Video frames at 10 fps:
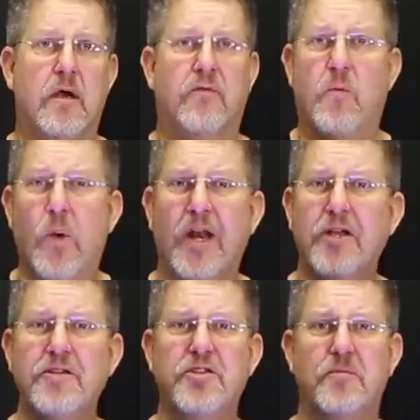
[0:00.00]
From what I
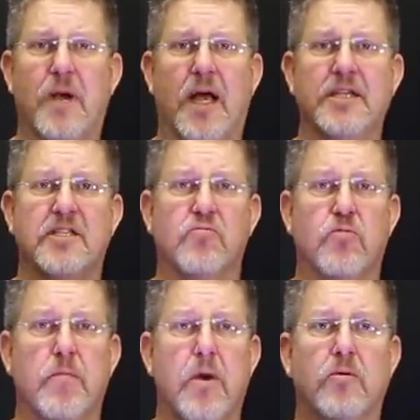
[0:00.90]
could surmise, the
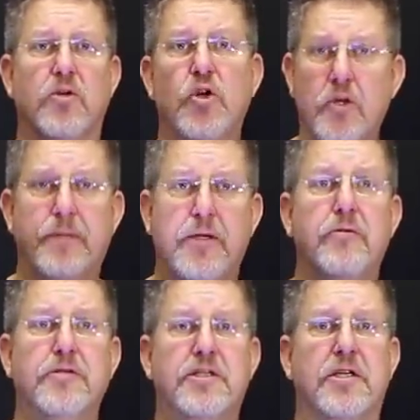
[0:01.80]
remote could be
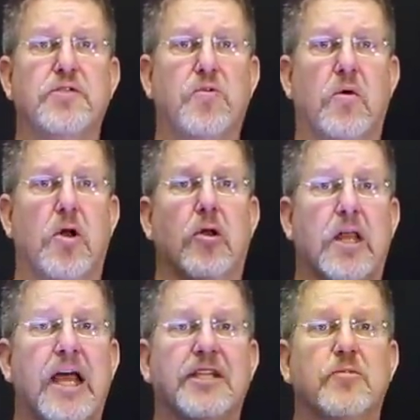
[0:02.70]
used to control all
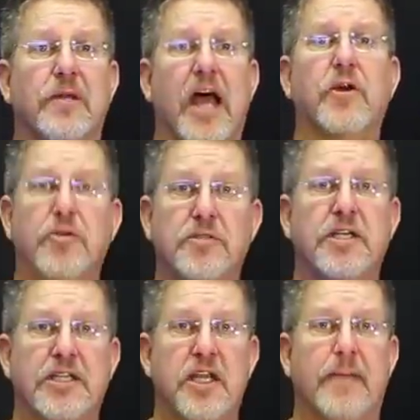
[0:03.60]
lights without
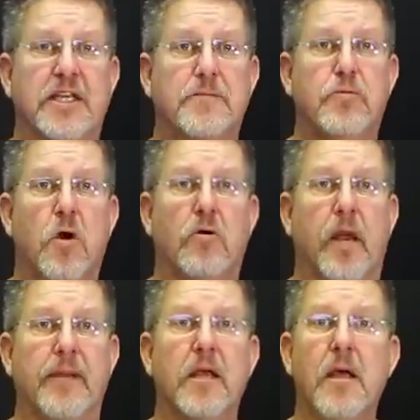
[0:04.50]
using D M X
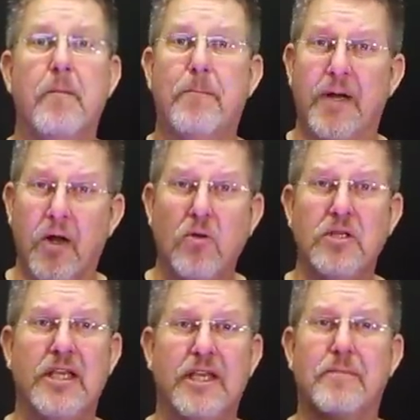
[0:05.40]
programming, but
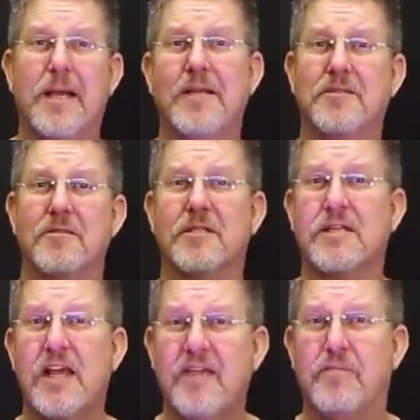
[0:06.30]
only in
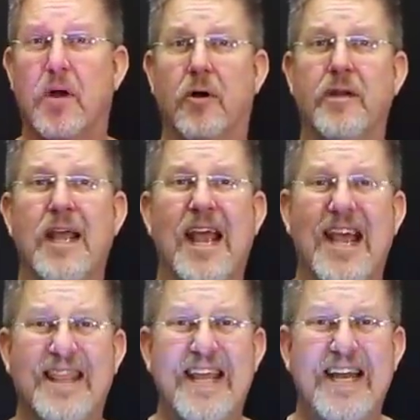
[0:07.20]
master-slave mode
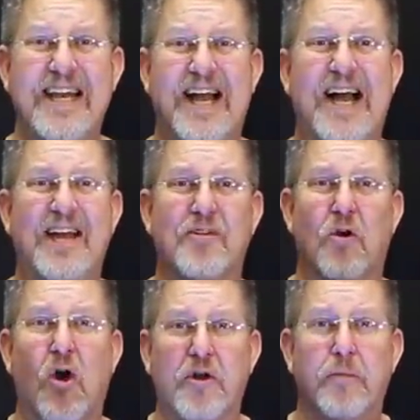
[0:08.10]
and then in either
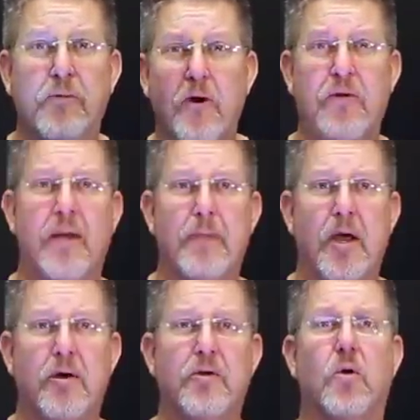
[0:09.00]
auto-program
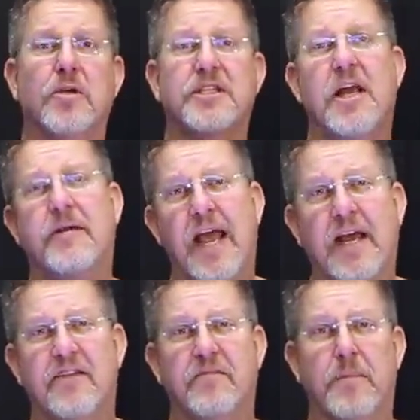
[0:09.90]
mode or
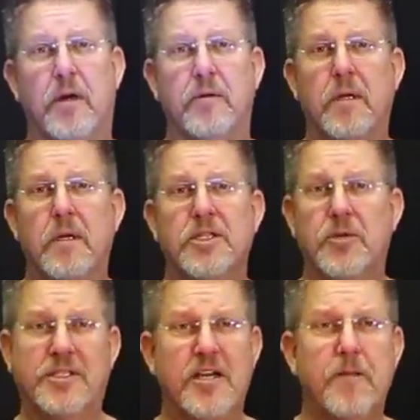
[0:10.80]
sound-active mode, so
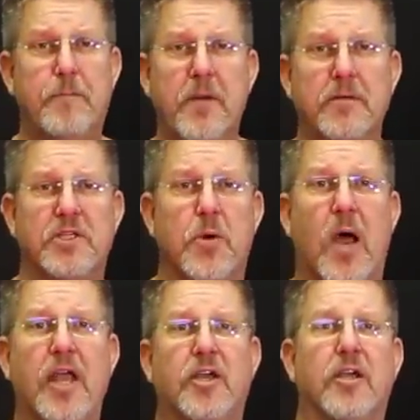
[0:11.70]
it didn't appear as though
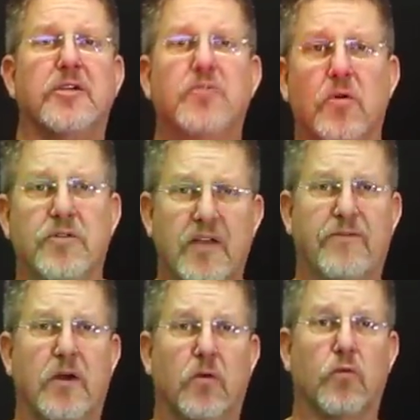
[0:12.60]
I could control
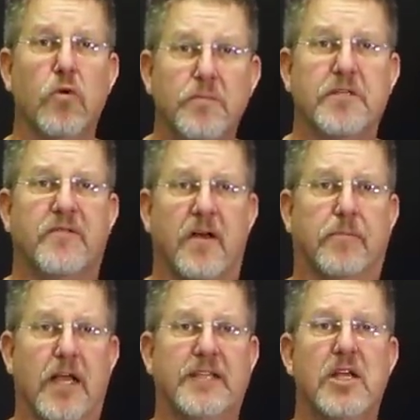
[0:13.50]
different groups of
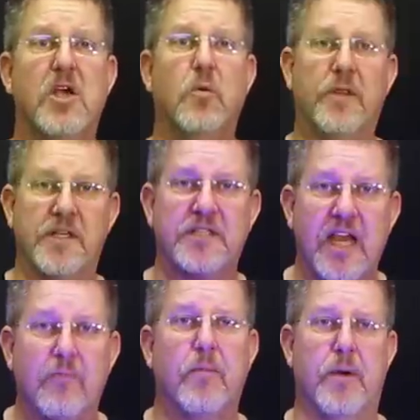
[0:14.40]
uplights with the
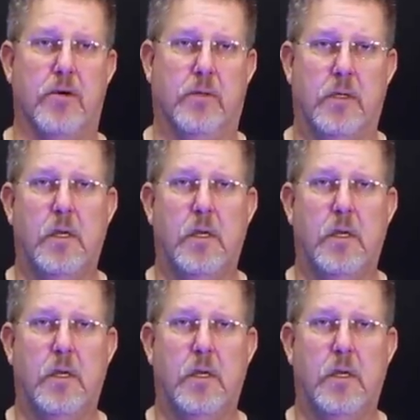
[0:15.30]
same remote.